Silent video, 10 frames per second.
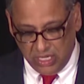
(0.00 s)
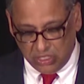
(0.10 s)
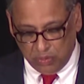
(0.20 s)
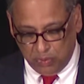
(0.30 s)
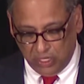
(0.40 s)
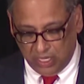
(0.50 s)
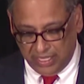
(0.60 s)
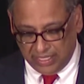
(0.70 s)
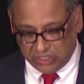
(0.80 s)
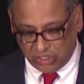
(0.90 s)
to put our
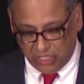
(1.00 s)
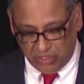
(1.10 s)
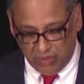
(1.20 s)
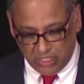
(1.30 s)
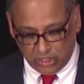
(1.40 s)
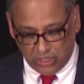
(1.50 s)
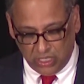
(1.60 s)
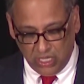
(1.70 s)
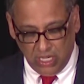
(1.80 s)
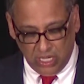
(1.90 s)
next generation
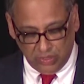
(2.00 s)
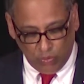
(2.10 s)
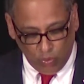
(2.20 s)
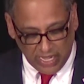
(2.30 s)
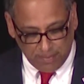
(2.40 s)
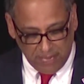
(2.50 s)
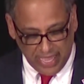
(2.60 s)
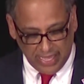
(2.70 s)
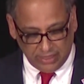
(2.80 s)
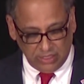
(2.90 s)
on the right
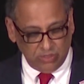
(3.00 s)
path